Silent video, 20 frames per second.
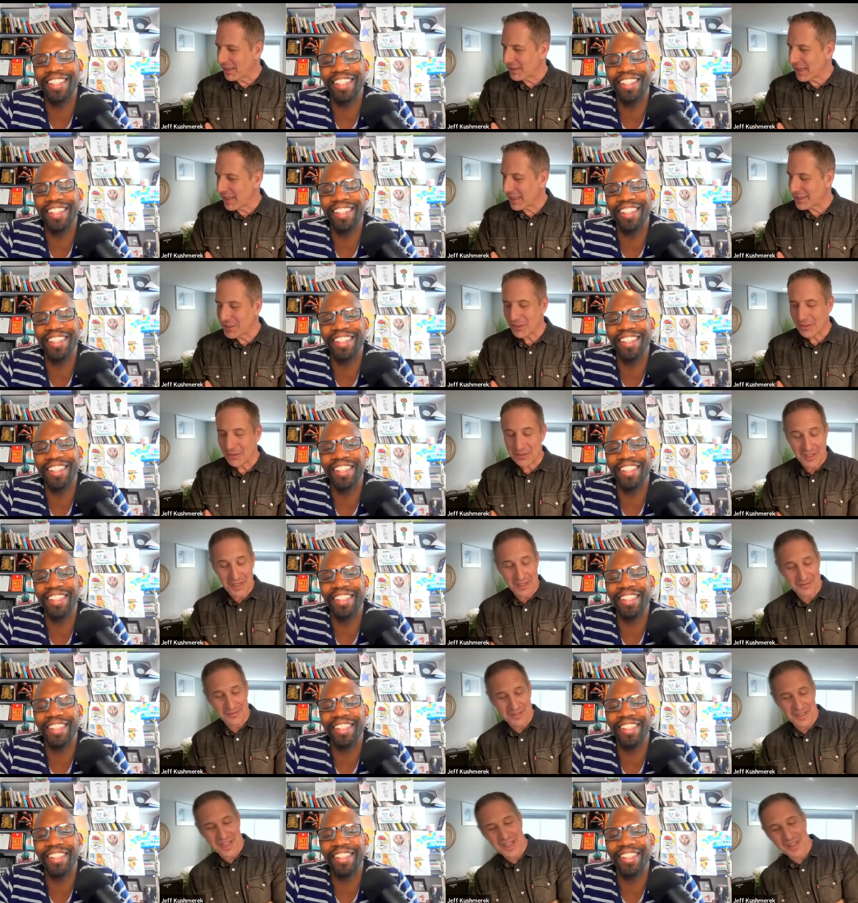Speaker 1: that's a
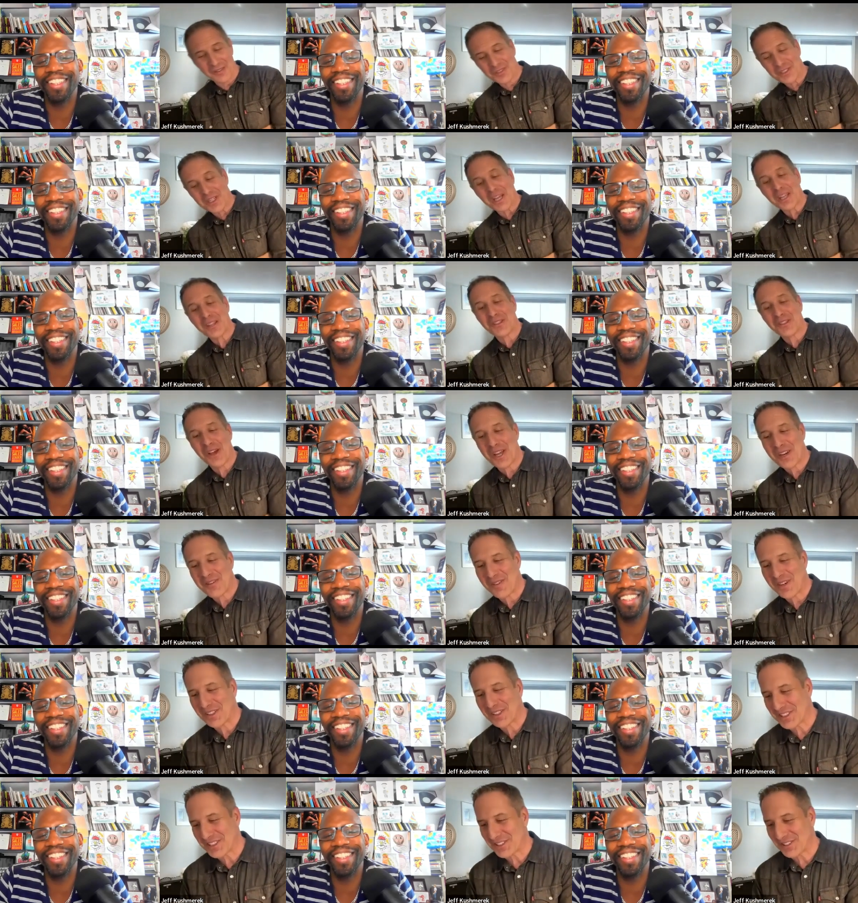i wish i had thought
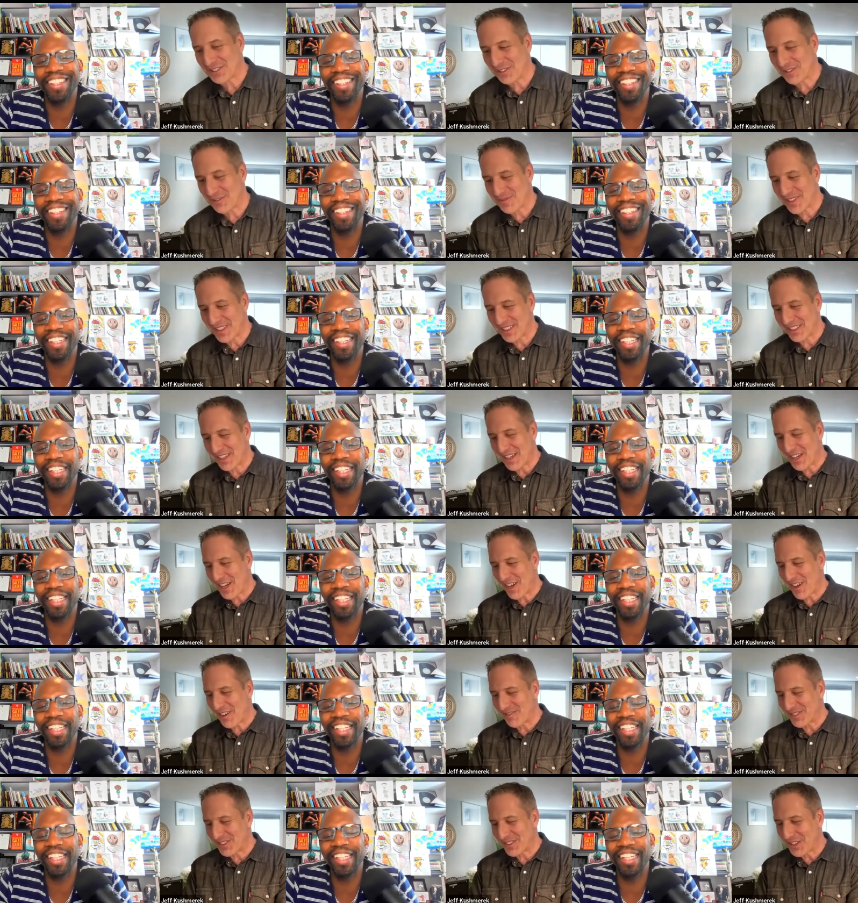about this a little bit
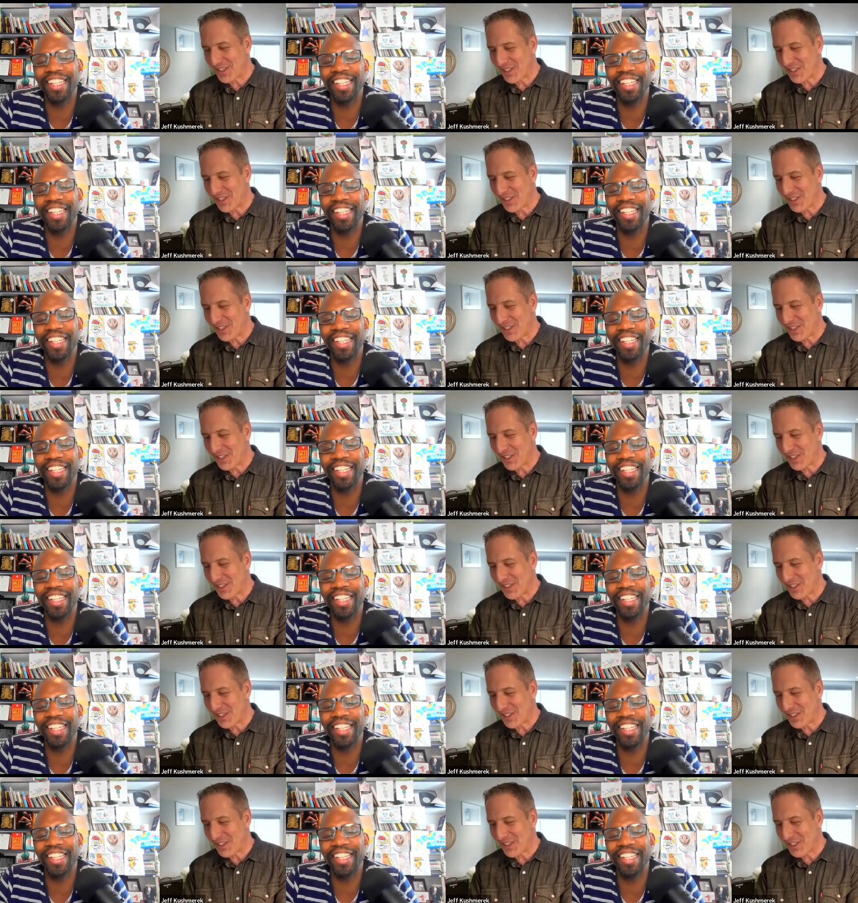um you,